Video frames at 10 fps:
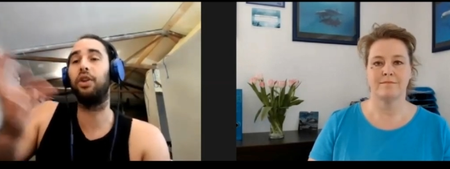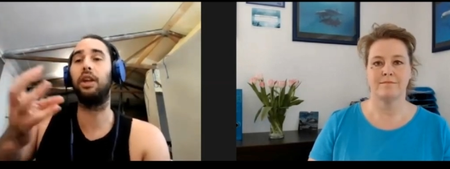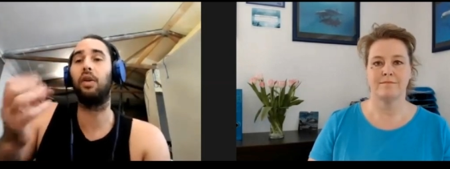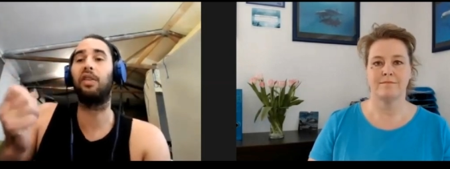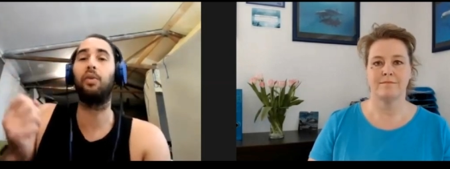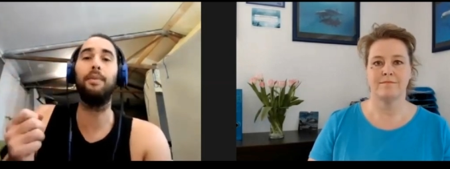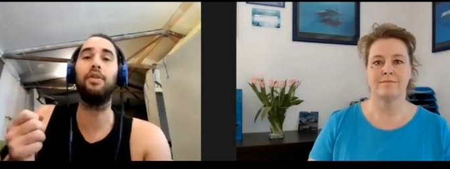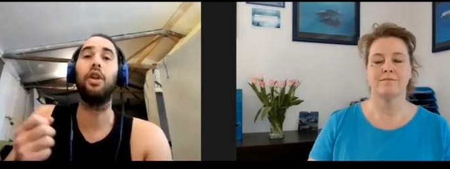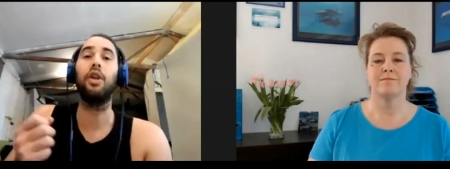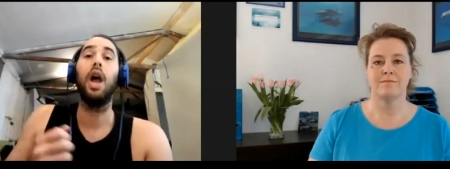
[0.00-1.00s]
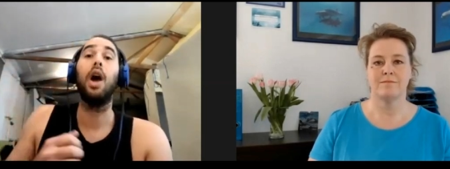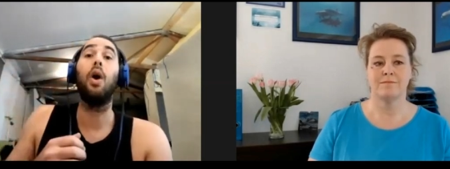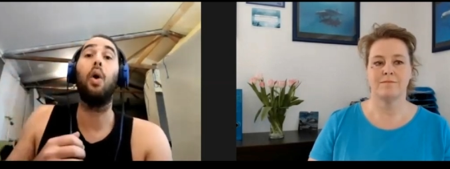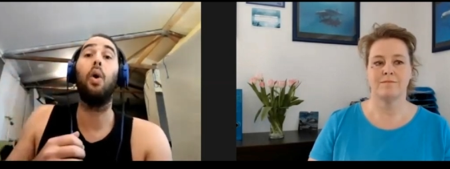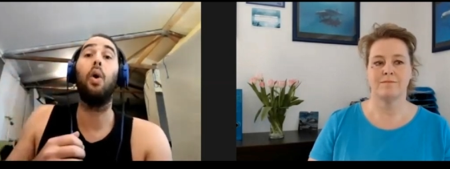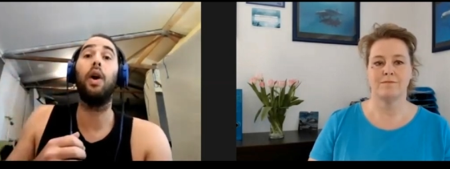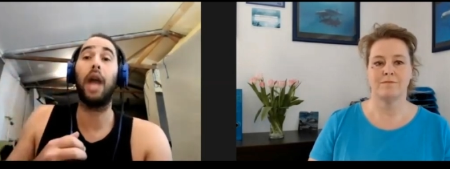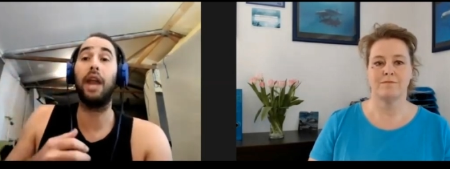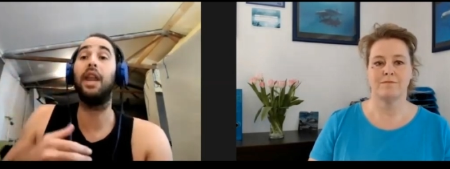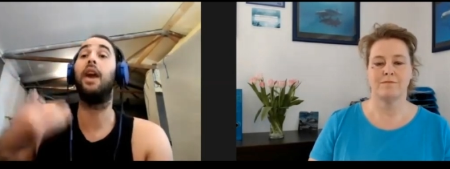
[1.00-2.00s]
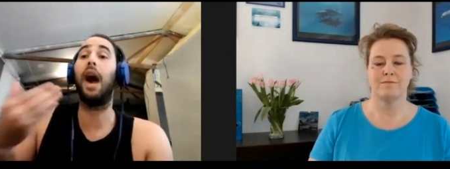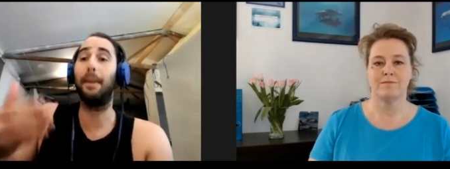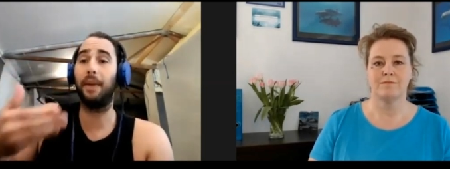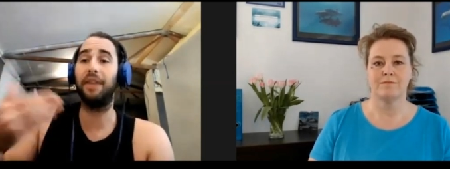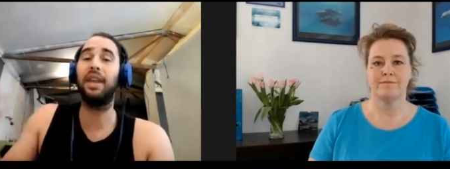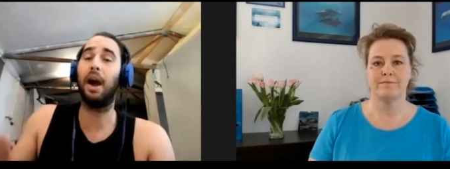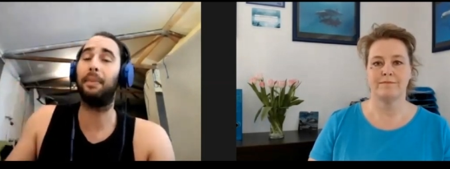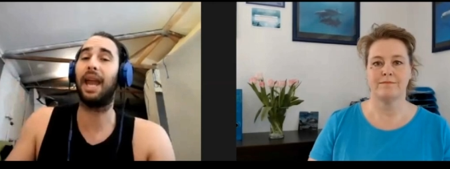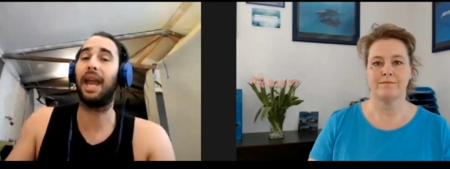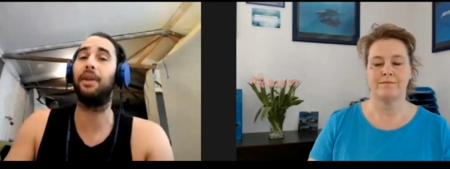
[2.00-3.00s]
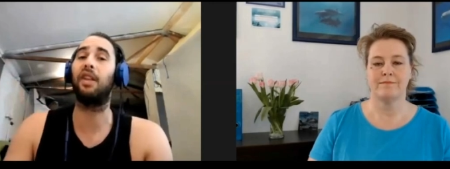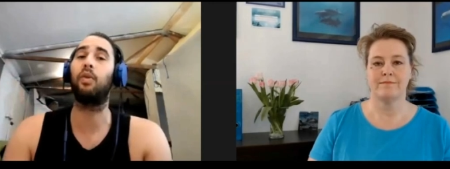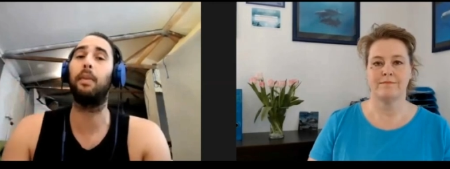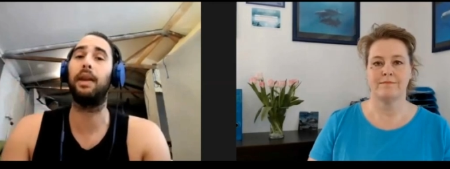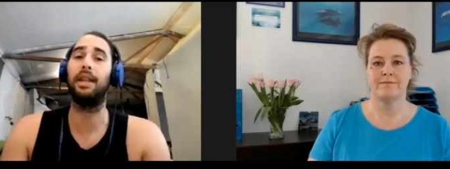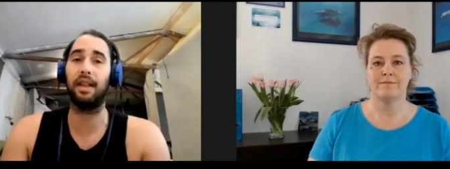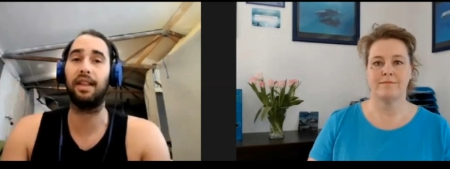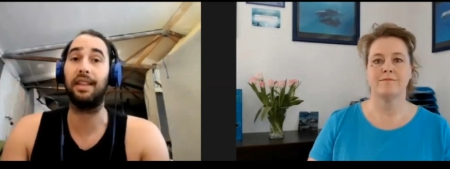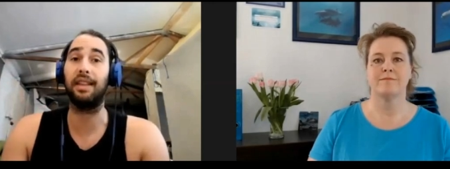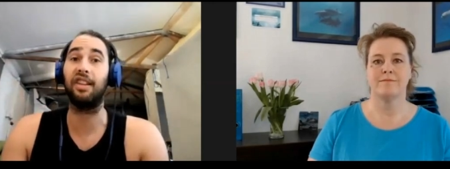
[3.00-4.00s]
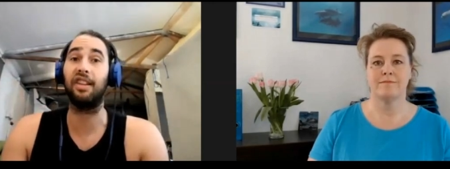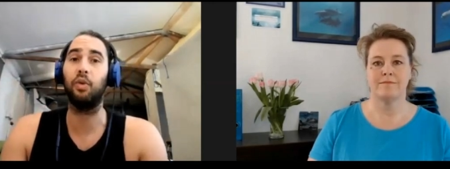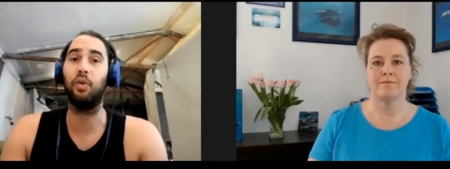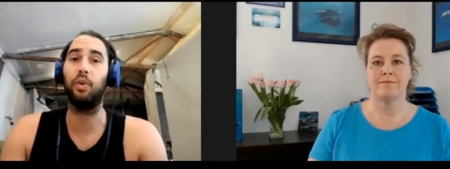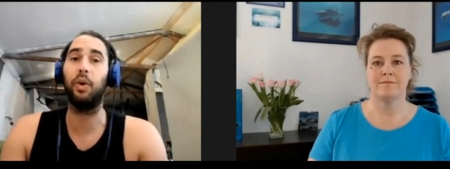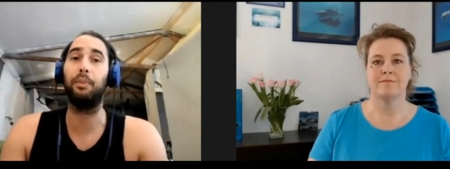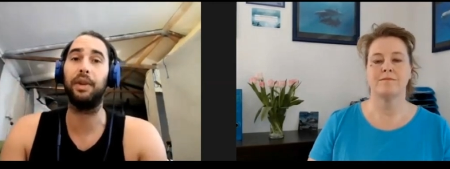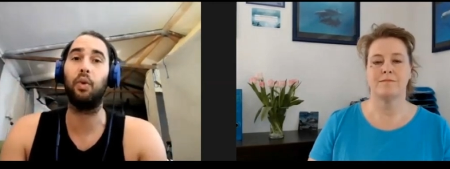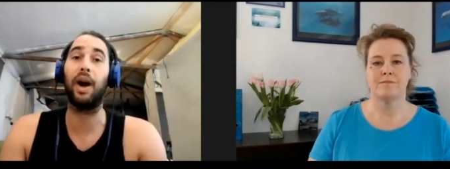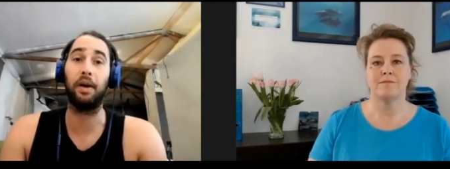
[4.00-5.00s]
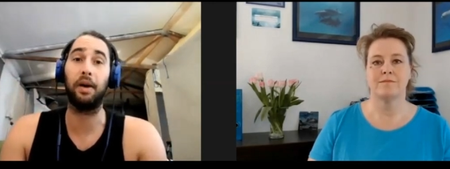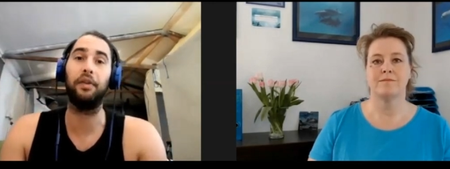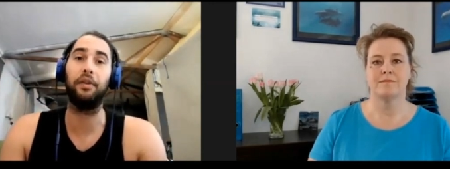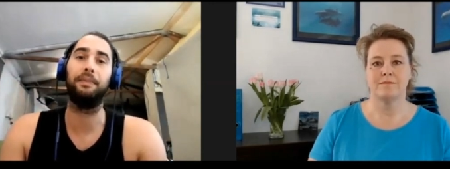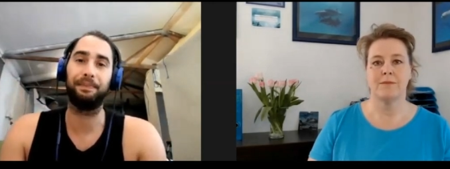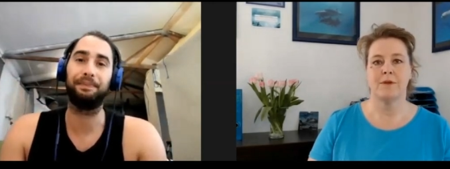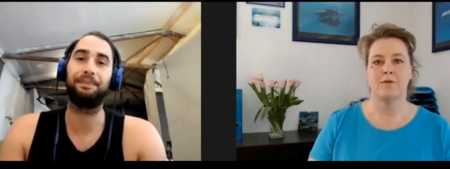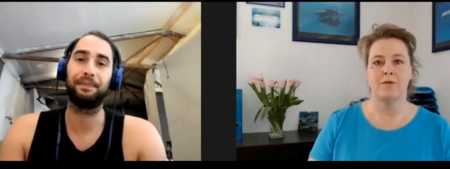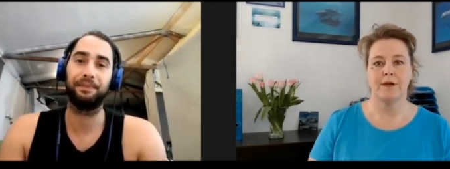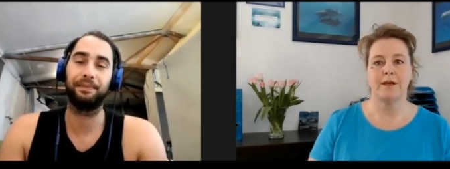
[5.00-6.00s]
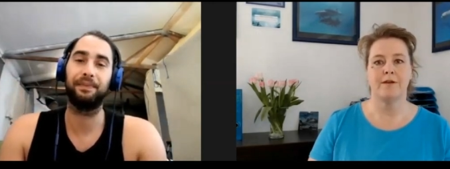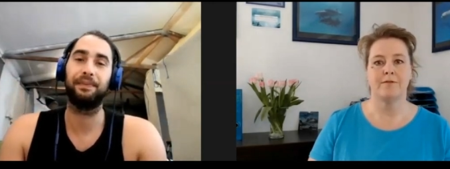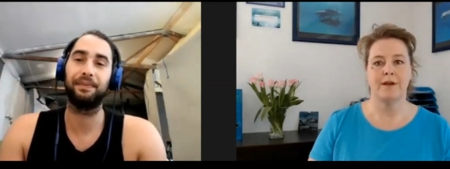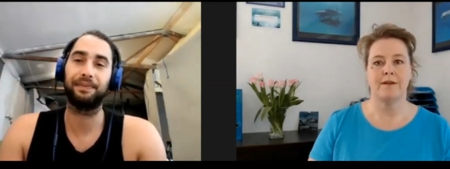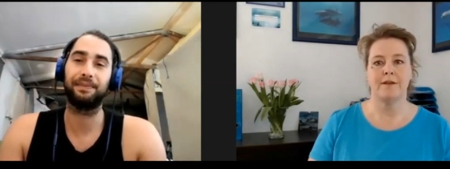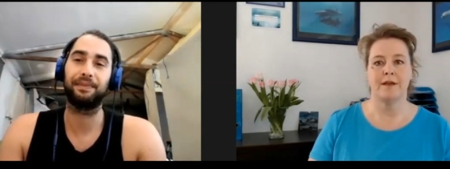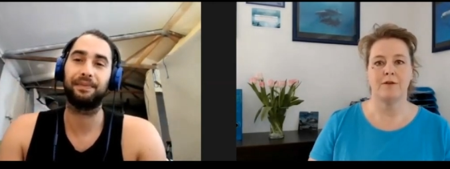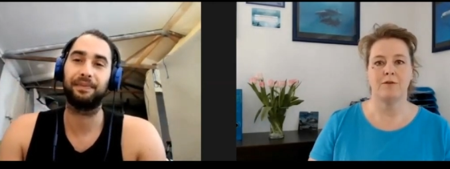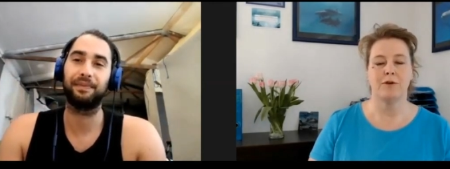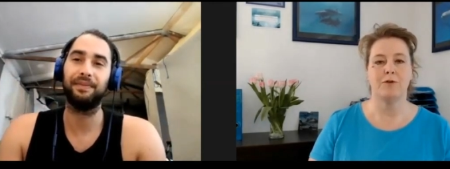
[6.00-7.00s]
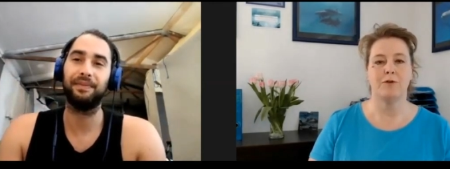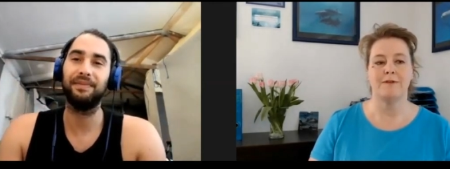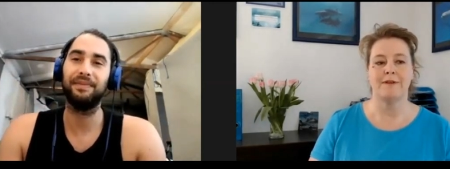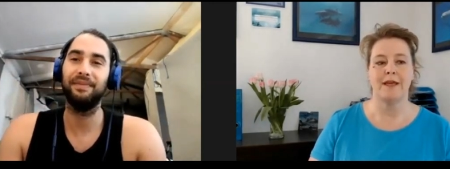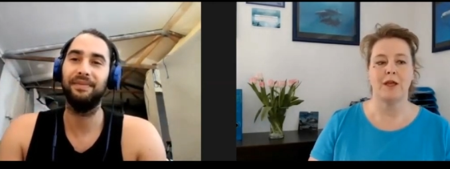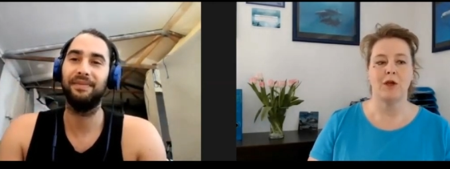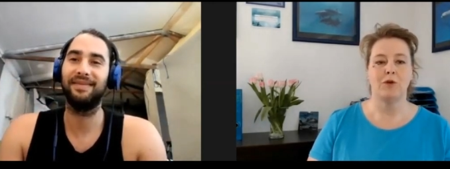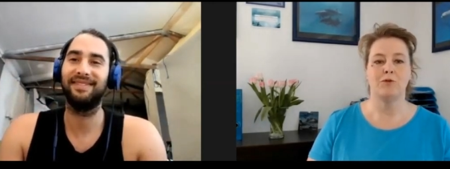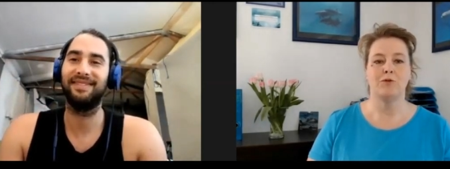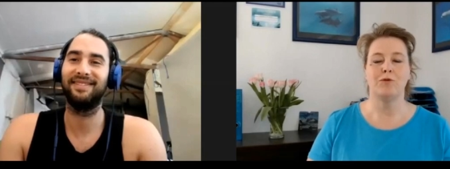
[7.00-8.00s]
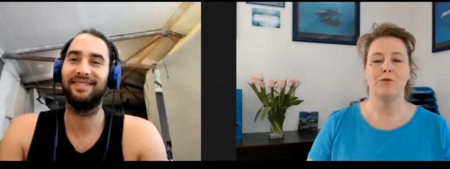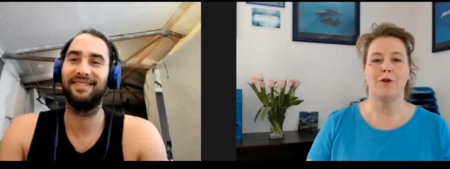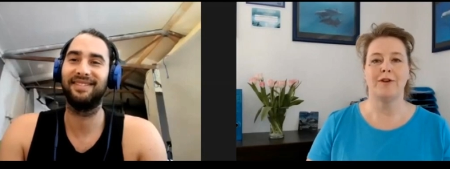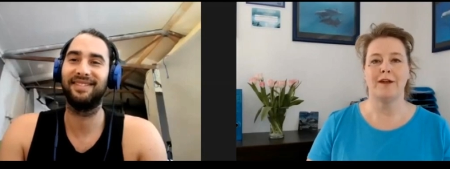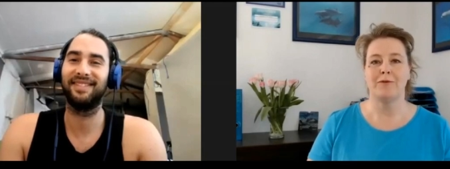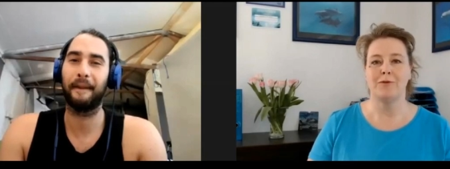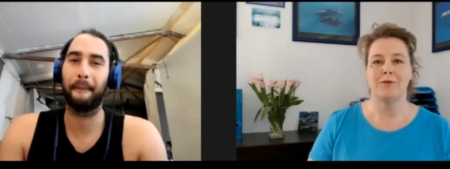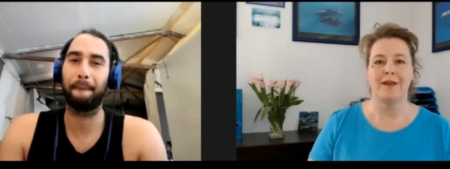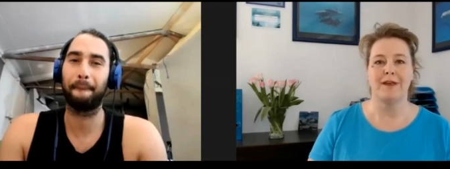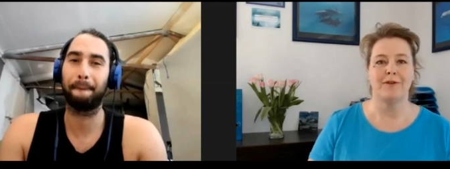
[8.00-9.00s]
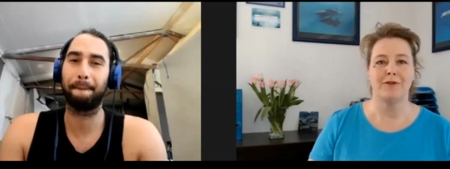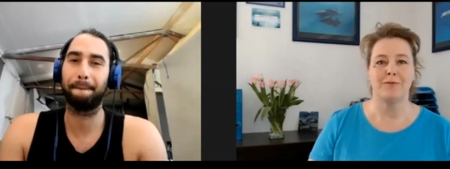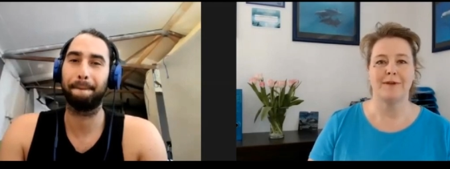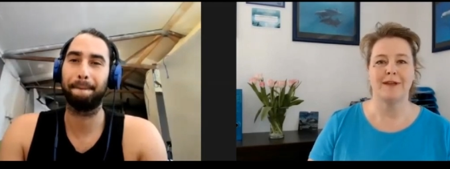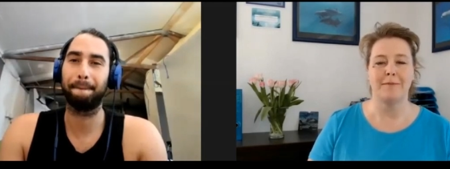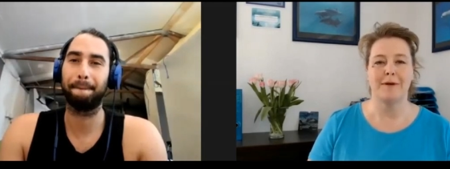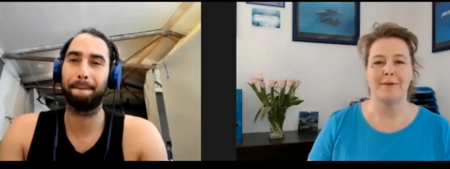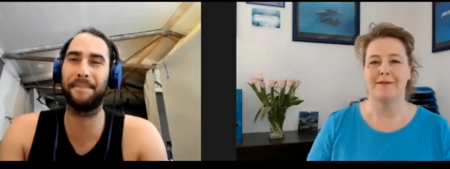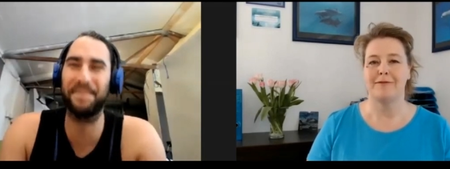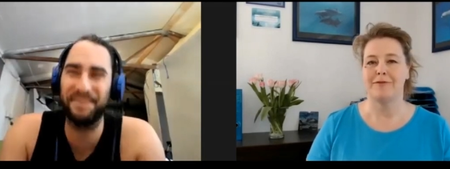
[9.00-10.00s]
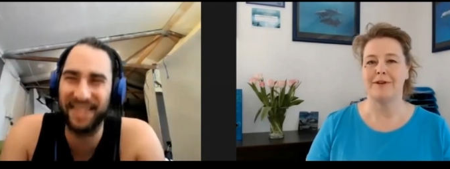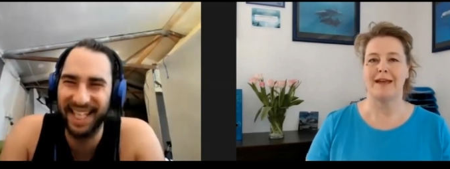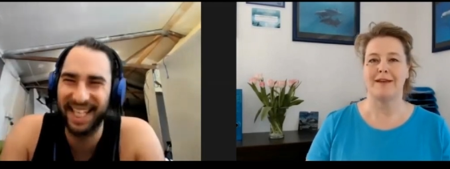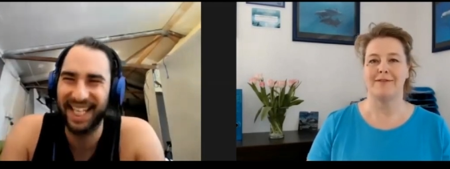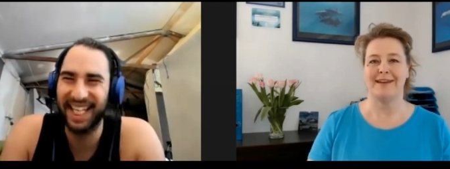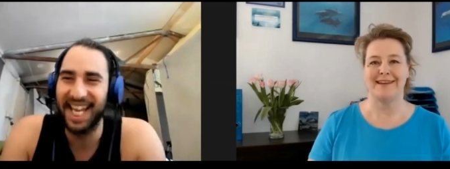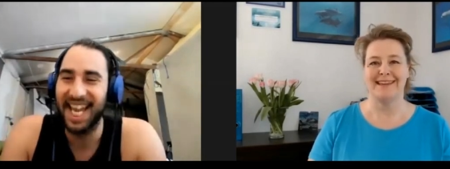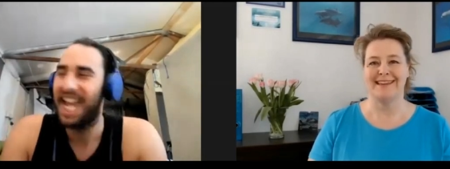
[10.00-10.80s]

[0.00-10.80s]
Speaker 1: your swims mm-hmm. or and, and hy- I think hypercapnic swimming in this instance will, will be quite helpful.
Speaker 2: Okay, great, thank you. So you would say you do not have to suffer to become a better freediver.